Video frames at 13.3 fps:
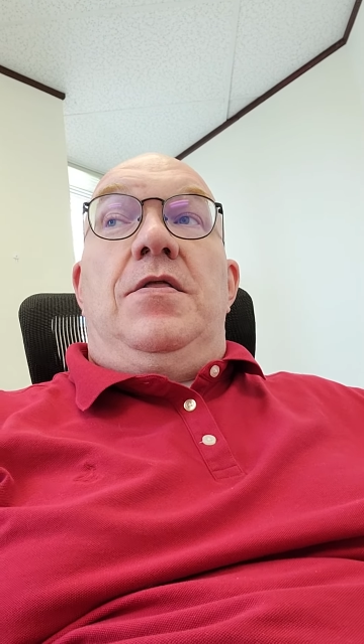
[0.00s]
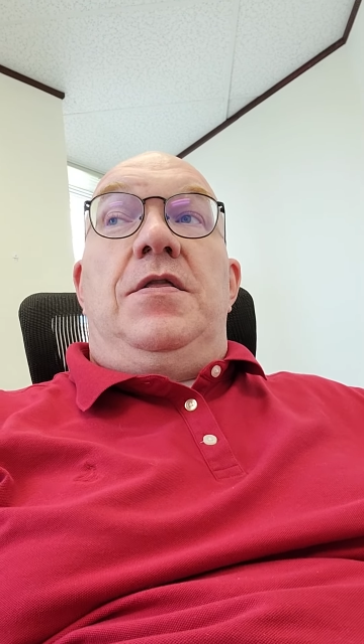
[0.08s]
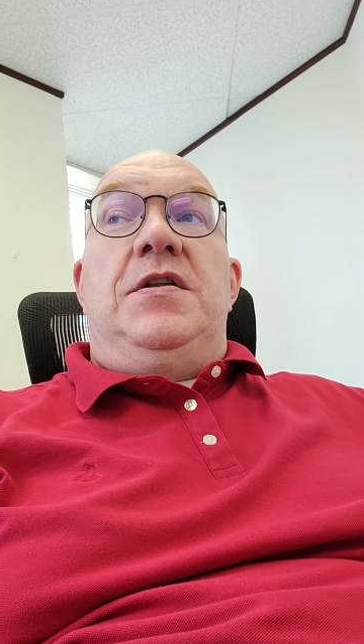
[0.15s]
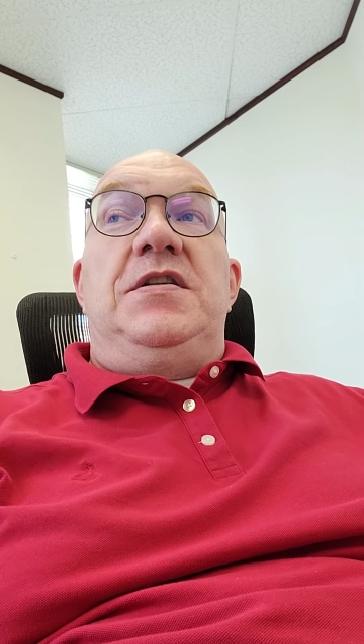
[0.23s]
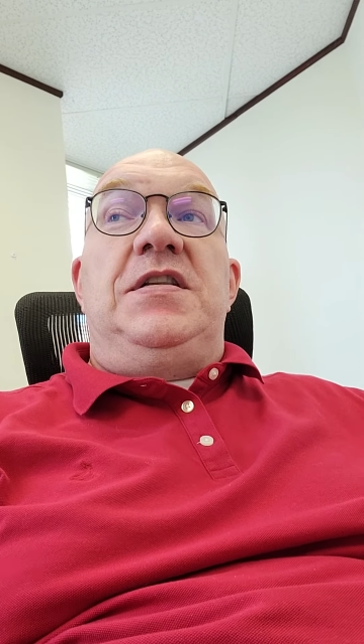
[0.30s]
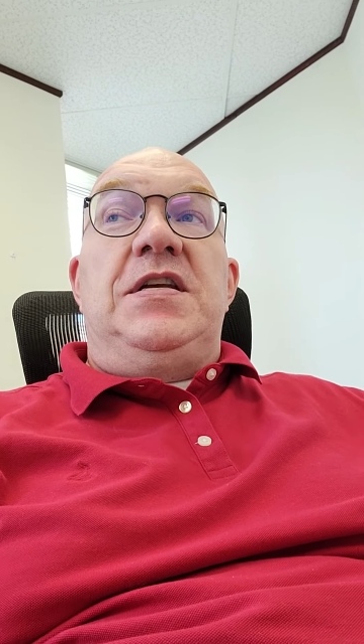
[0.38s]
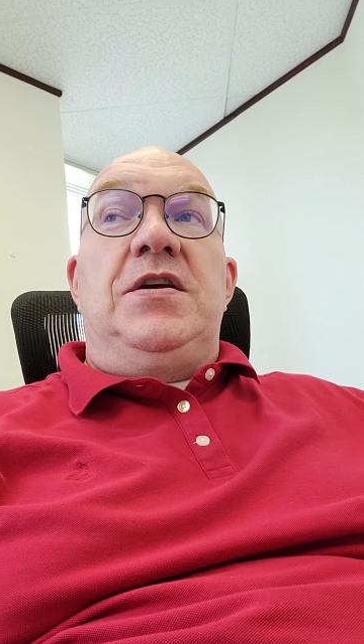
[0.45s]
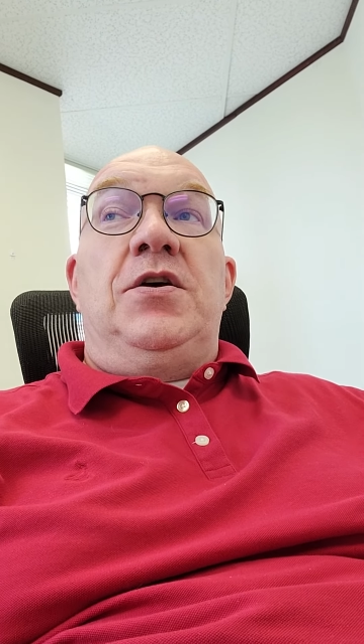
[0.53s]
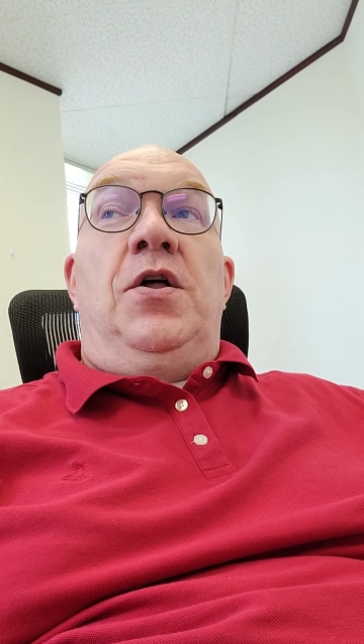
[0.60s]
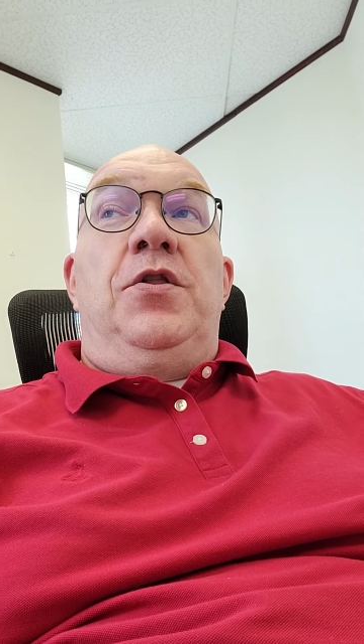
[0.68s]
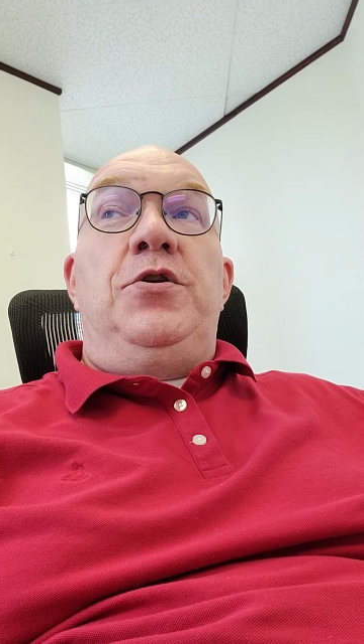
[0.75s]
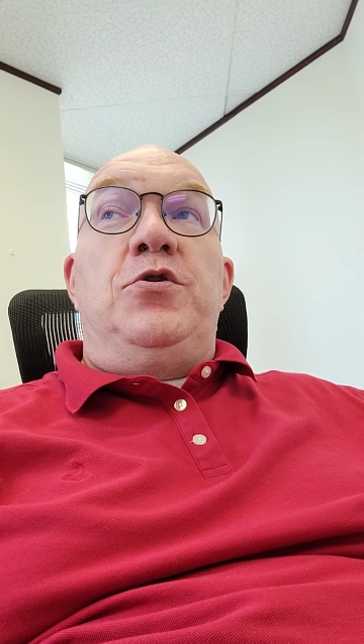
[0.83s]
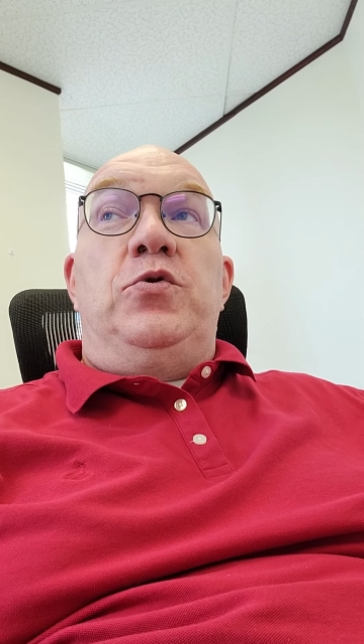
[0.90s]
the
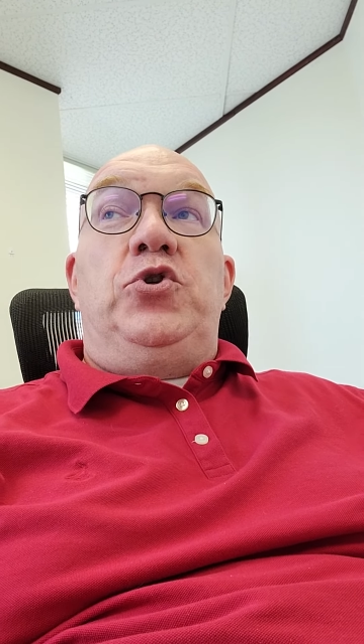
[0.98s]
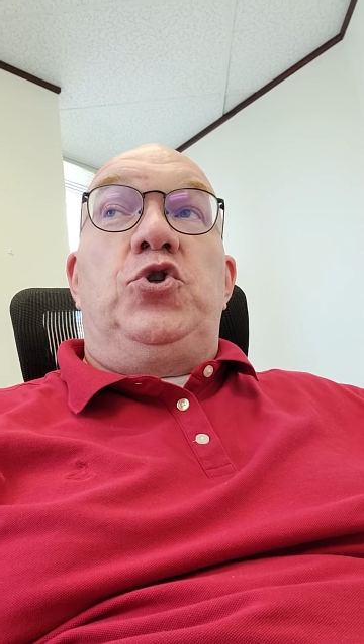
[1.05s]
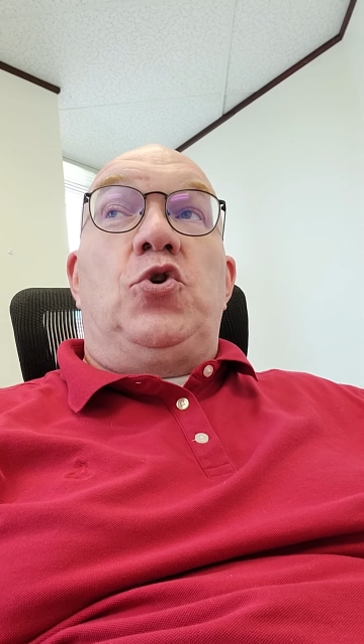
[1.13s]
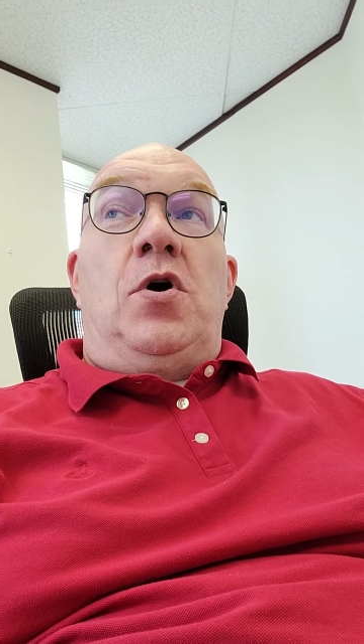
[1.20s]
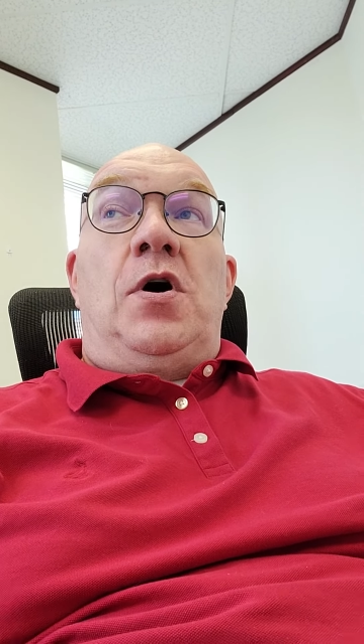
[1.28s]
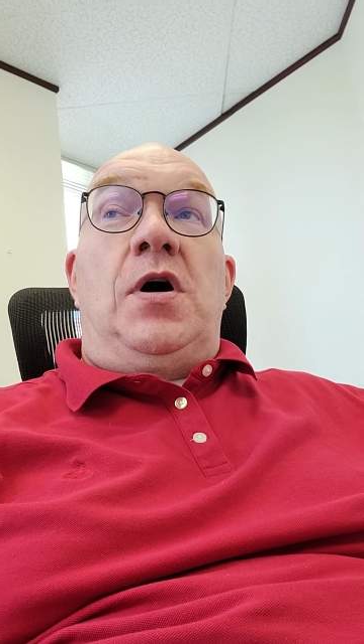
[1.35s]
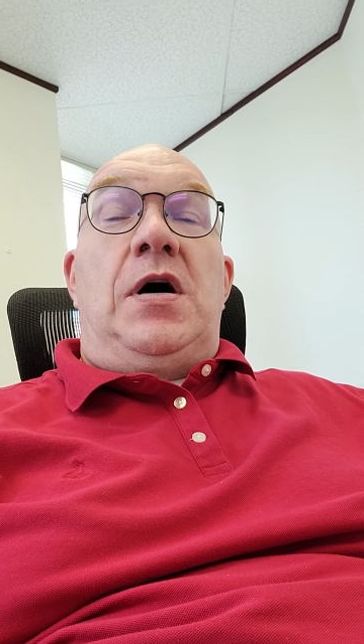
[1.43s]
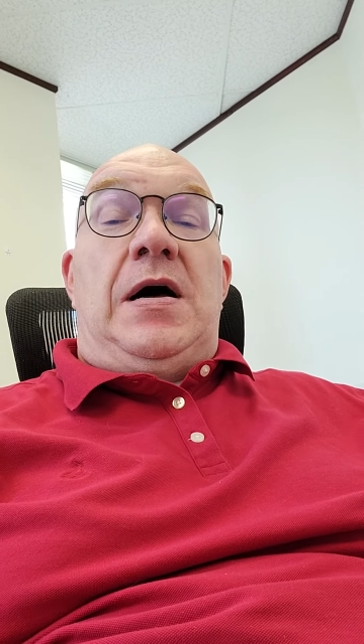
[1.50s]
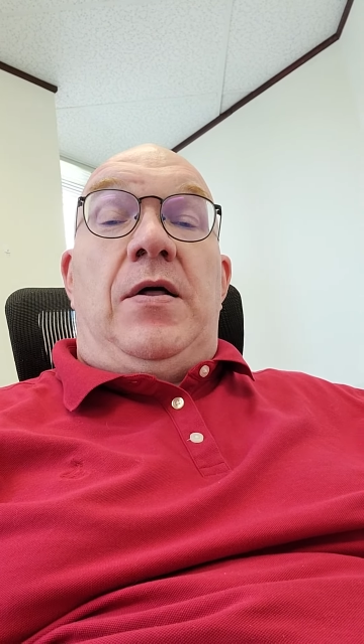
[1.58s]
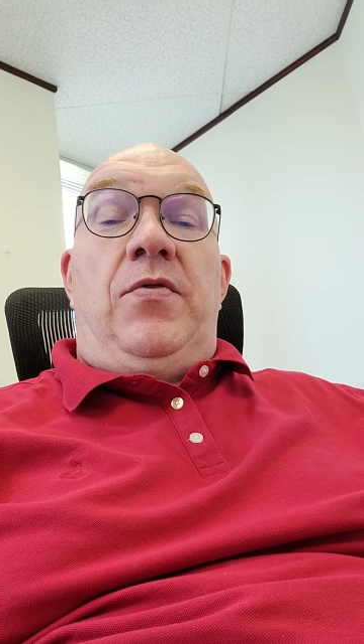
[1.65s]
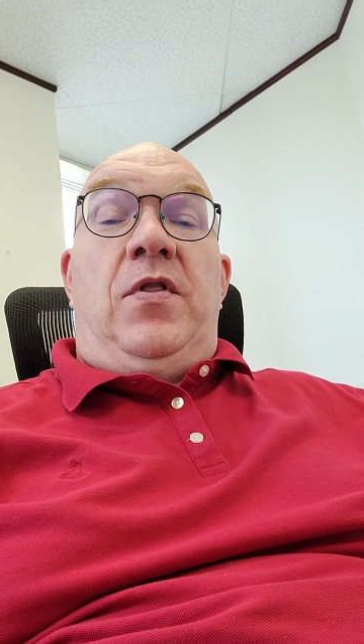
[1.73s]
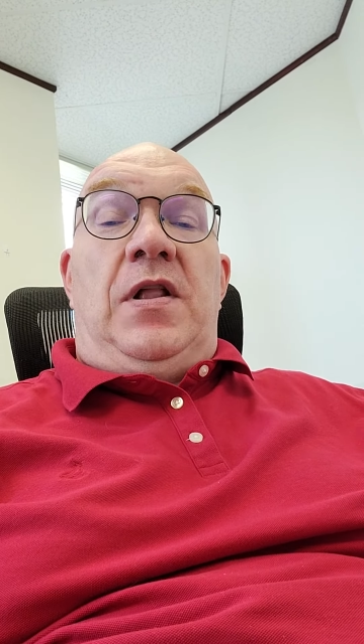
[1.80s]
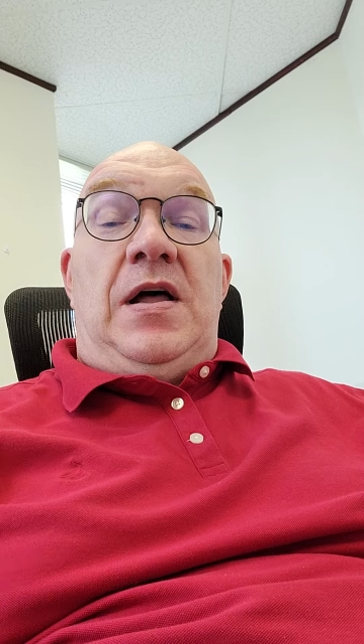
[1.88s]
deal you saw
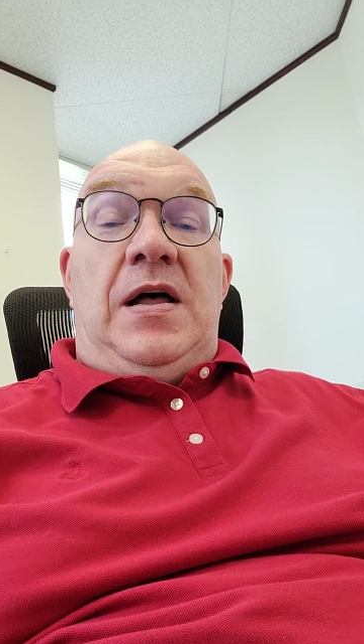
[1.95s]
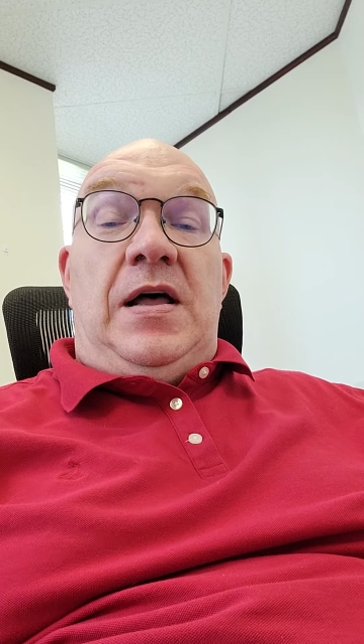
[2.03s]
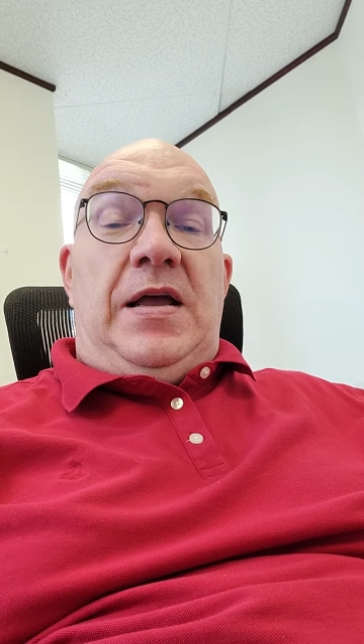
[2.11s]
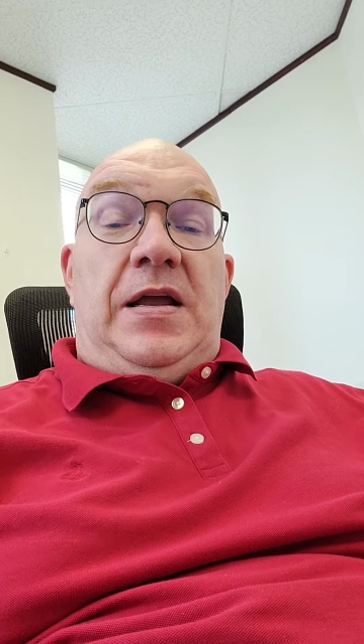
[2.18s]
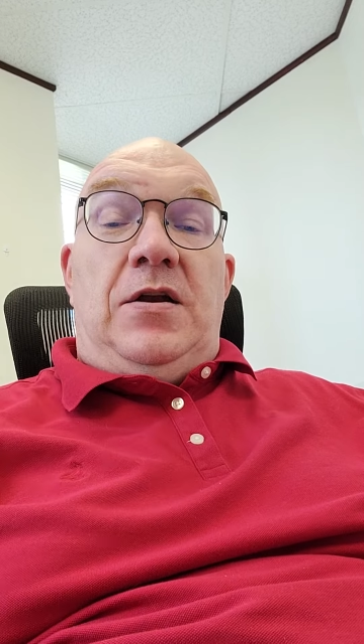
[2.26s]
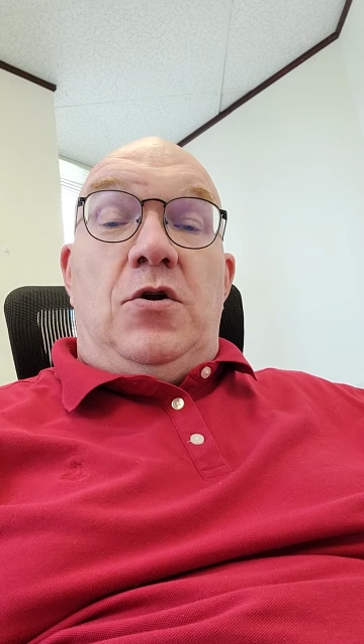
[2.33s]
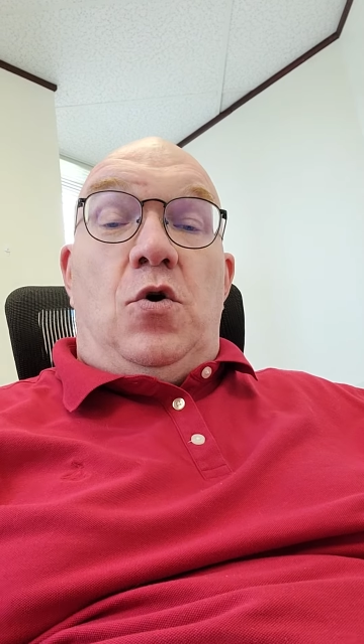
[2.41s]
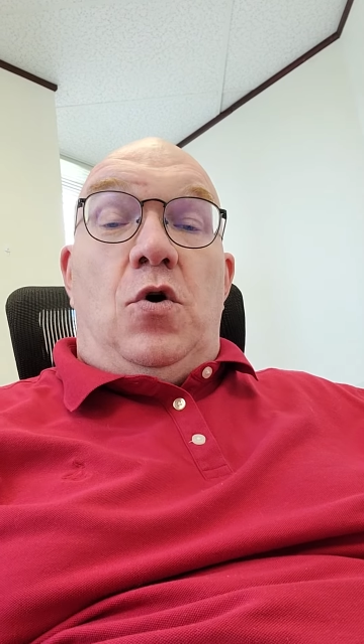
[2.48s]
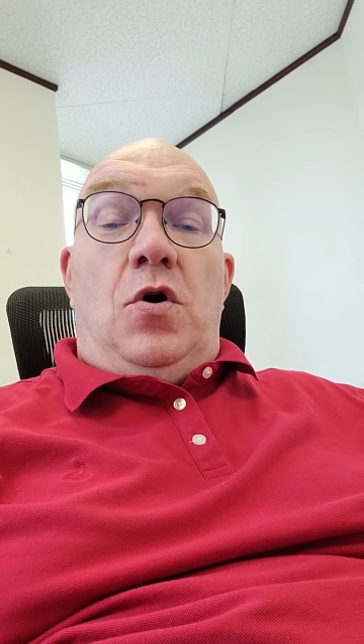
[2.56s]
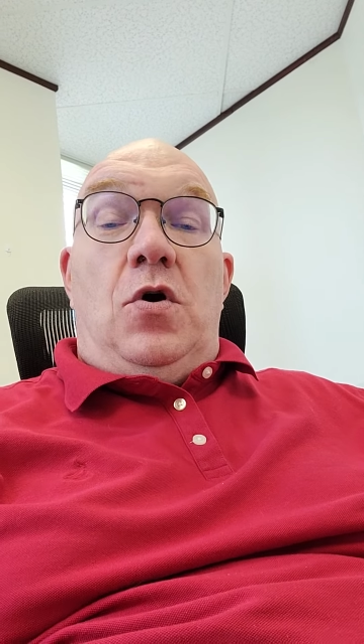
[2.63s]
online